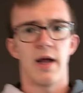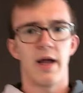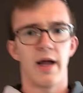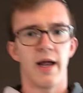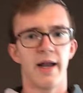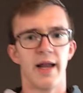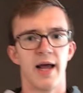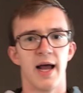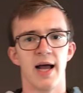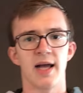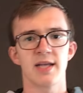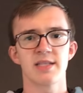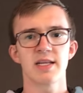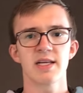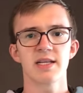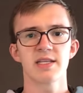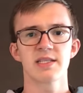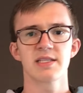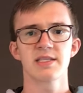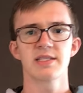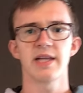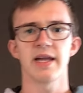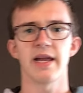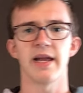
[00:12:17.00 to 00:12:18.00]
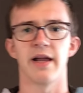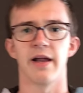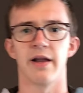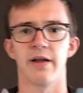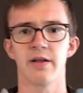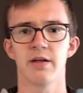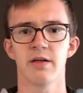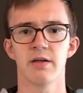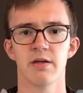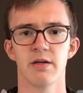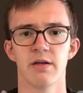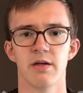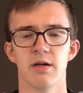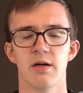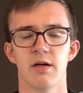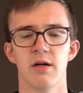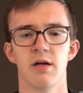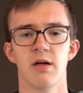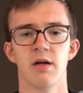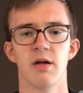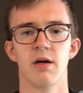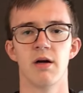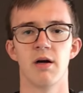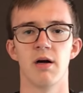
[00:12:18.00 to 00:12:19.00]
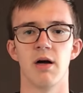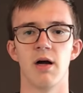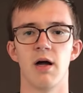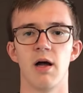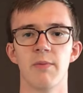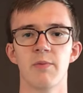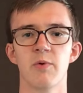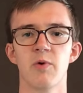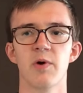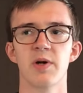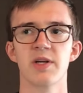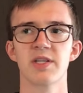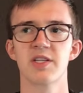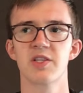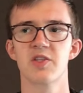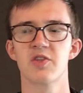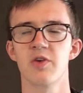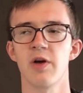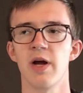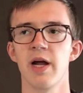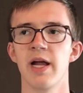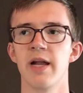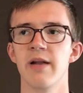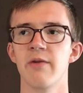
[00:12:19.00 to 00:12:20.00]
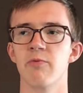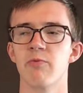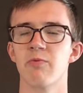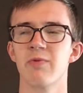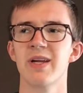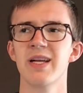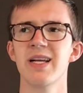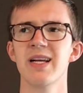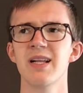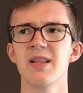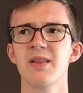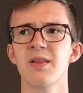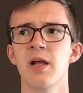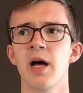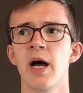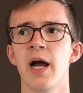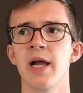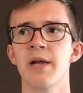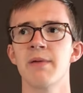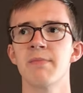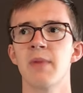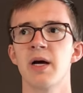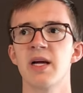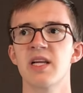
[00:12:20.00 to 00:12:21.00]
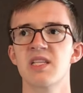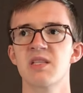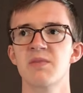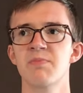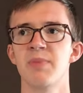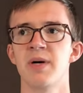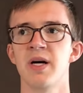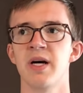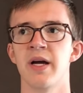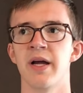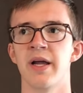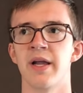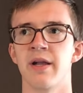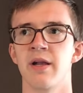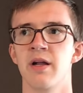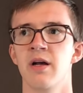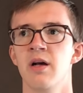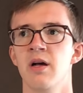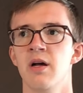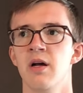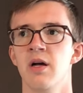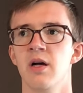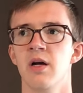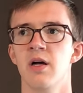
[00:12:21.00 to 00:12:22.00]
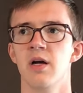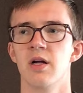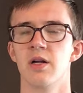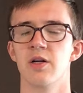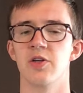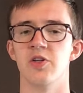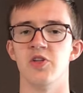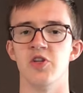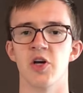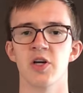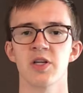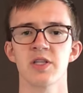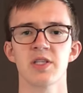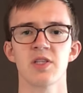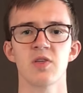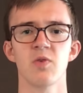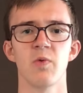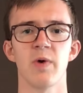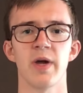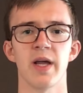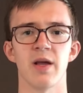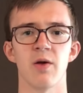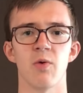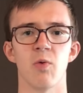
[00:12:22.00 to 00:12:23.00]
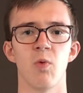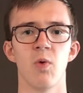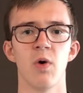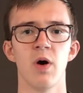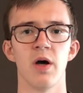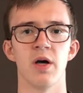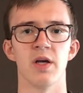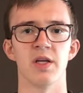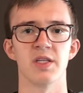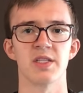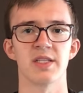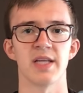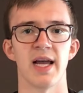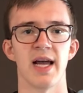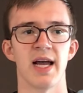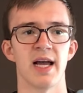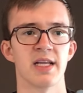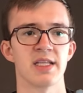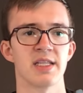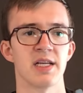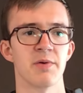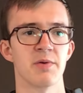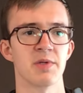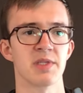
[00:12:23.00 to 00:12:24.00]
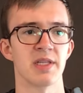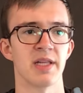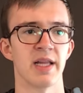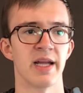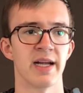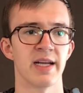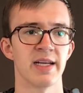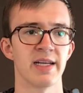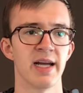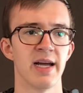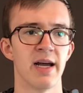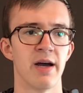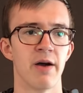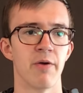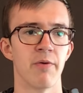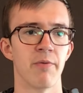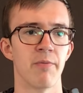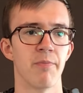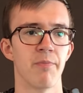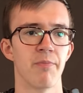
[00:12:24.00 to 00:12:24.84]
And as I stand, I'm going to try and realign my spine just the way it was as I was laying down.